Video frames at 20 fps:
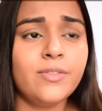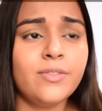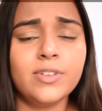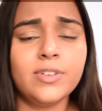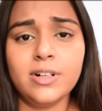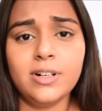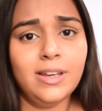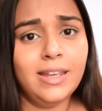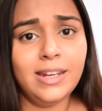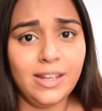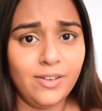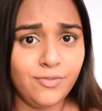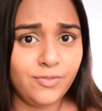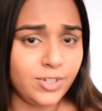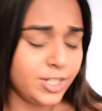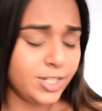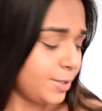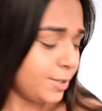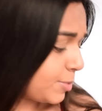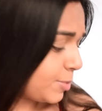for an
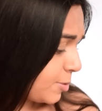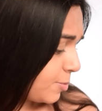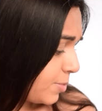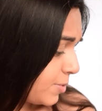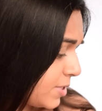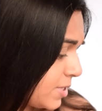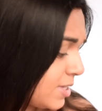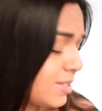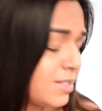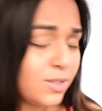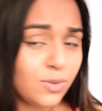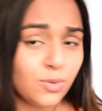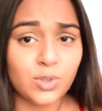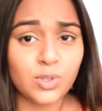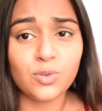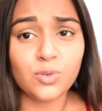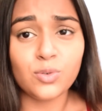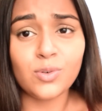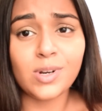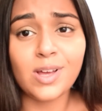everyday purpose, so
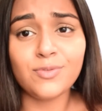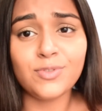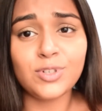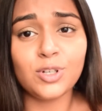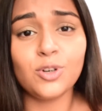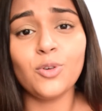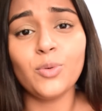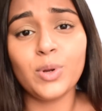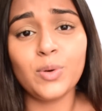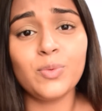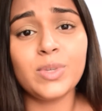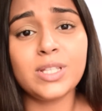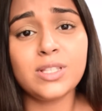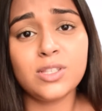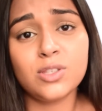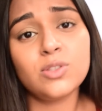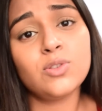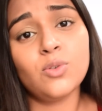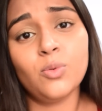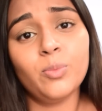you don't have to go in with
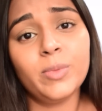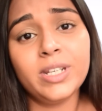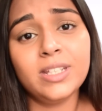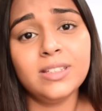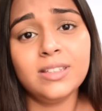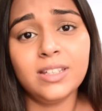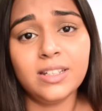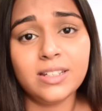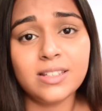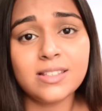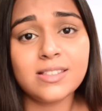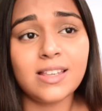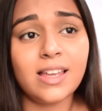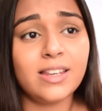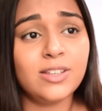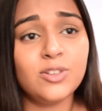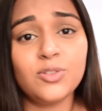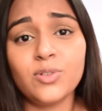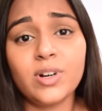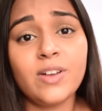so many things
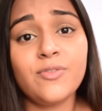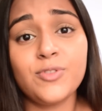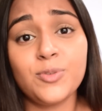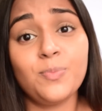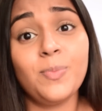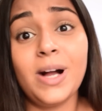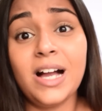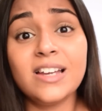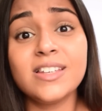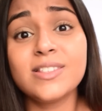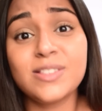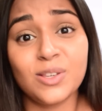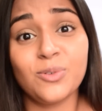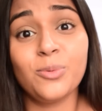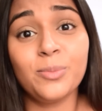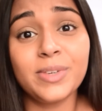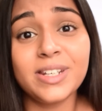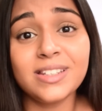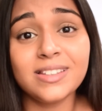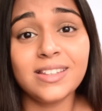and you don't have to buy so
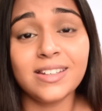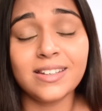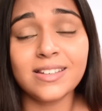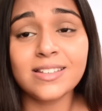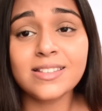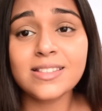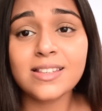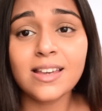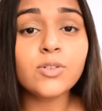many things.